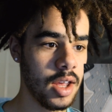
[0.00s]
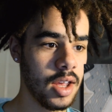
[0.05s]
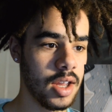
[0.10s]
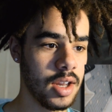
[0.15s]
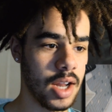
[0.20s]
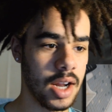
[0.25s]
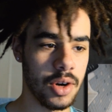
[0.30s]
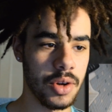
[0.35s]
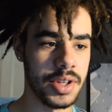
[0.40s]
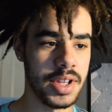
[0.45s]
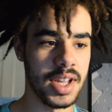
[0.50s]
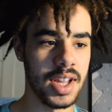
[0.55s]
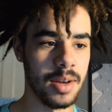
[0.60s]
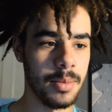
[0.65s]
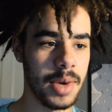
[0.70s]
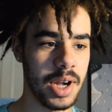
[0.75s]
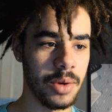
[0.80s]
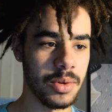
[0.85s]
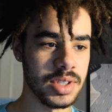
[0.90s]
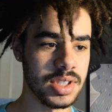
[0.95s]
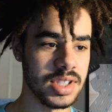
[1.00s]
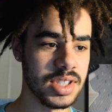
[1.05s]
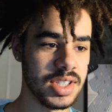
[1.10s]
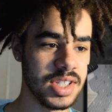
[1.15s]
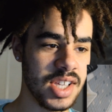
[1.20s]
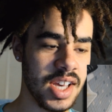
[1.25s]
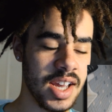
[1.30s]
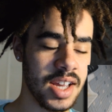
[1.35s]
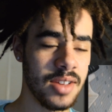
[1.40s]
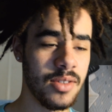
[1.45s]
And I don't think anybody wants to
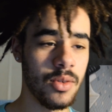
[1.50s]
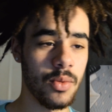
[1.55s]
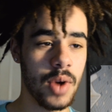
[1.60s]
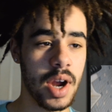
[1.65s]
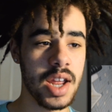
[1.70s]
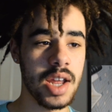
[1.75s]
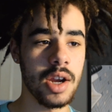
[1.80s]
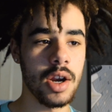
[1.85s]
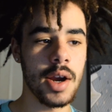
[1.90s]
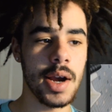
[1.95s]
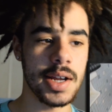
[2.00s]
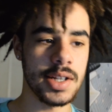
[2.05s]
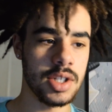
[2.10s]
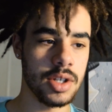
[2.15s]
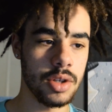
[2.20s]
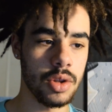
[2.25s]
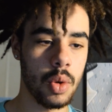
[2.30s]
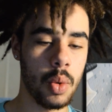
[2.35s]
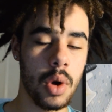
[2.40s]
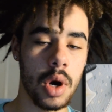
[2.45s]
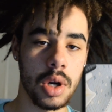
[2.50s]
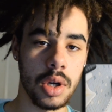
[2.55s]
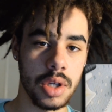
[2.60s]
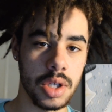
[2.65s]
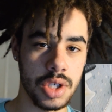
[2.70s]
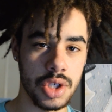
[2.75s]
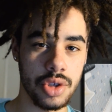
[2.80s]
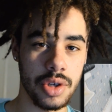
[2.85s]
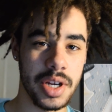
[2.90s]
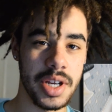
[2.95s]
see that. Right here, I turn the water
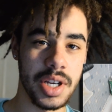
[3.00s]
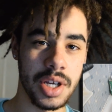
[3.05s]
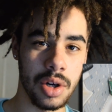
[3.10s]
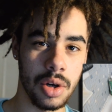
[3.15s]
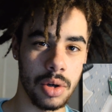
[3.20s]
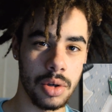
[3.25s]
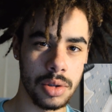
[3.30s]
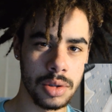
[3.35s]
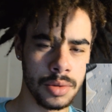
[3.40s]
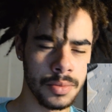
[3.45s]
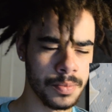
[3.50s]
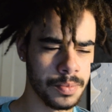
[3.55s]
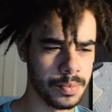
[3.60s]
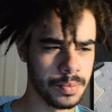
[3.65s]
to straight cold.